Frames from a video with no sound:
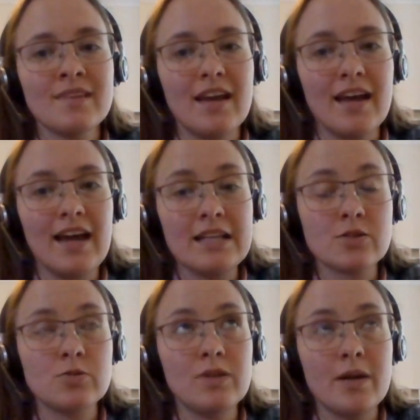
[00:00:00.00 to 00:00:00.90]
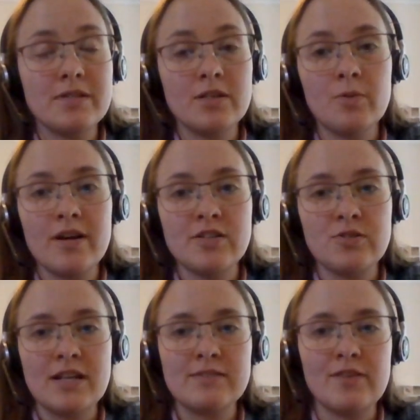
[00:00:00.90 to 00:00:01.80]
At school, I was in quite a
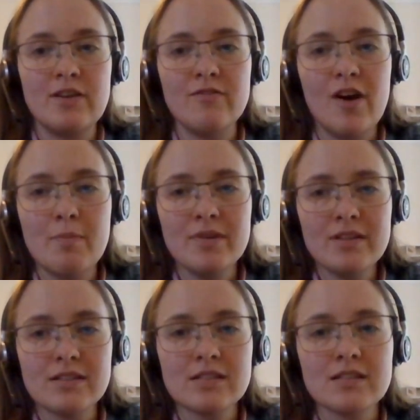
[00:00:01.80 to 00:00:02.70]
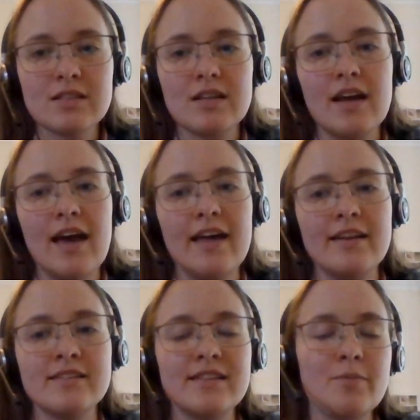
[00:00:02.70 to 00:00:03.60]
stressful environment
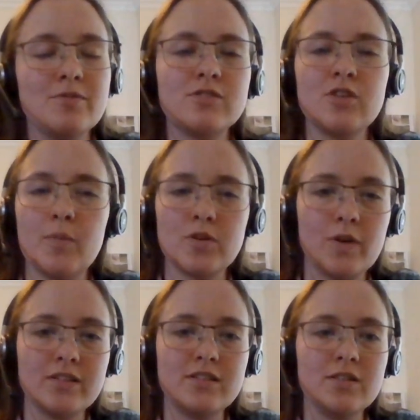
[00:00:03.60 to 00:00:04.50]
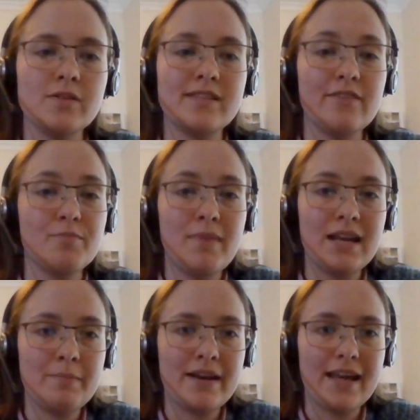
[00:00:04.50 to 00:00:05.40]
and there was so much work to do. I was there for many,
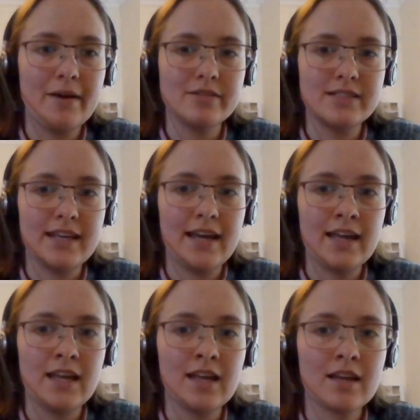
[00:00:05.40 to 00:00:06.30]
many hours a day